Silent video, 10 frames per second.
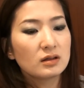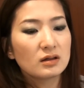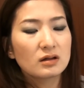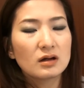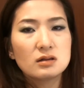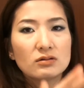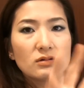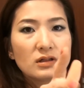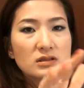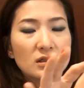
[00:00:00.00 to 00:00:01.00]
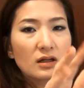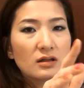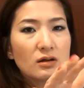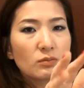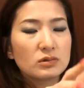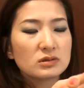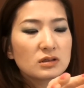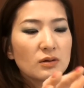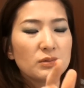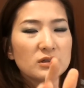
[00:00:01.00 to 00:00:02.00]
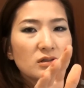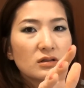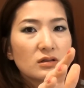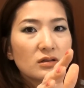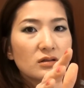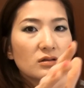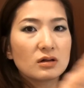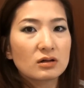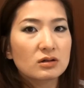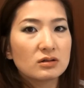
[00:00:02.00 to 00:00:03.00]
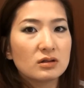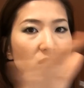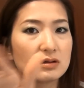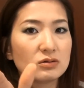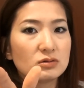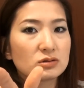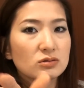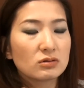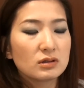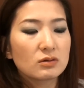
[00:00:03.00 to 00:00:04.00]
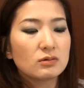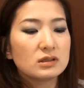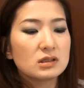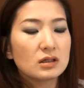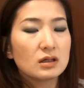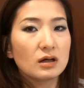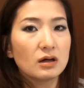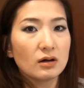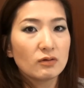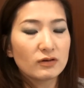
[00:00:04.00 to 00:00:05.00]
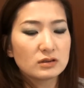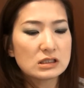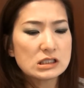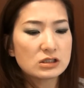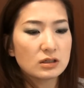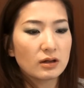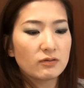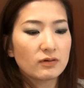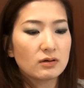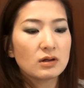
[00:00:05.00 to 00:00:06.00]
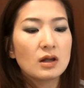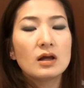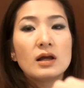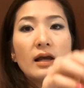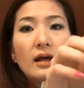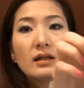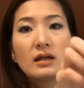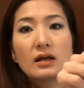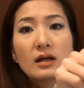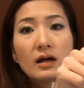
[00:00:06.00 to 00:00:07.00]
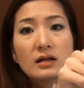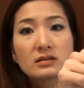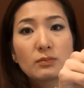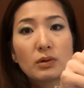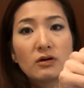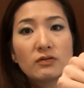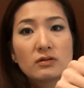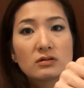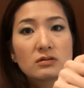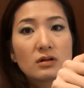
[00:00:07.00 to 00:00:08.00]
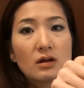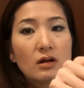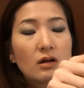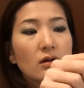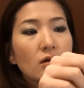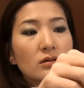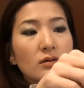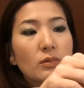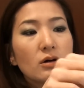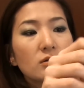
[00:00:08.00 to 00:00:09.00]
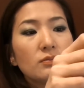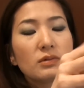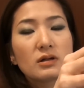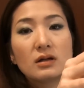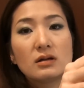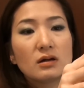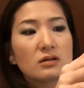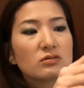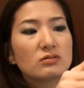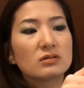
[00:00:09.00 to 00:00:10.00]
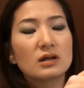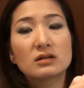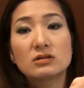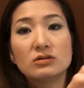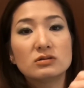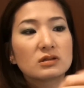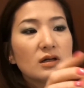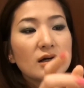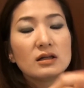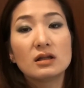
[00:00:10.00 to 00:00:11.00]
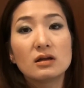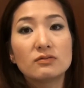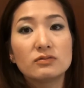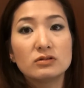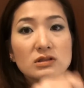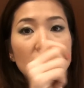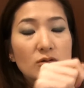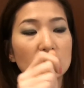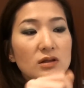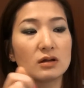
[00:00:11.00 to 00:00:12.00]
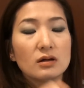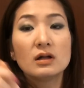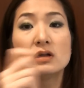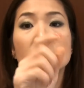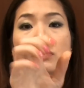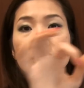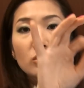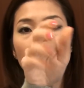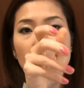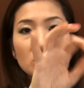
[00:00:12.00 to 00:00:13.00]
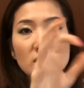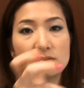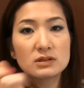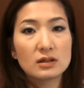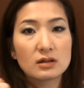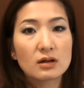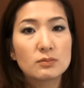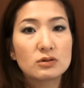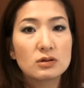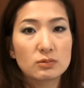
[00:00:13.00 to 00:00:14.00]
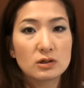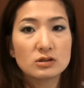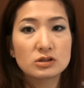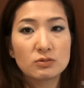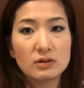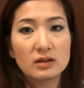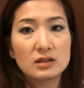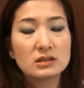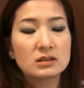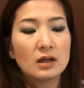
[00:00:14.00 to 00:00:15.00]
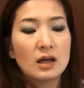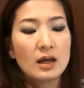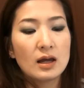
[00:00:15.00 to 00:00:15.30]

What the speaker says: The color range, like the numbers, are a bit darker than the usual liquid foundation I found, and it has a puff on the bottom, but I don't like to use it. I love using it with the dome-shaped kabuki brush with this.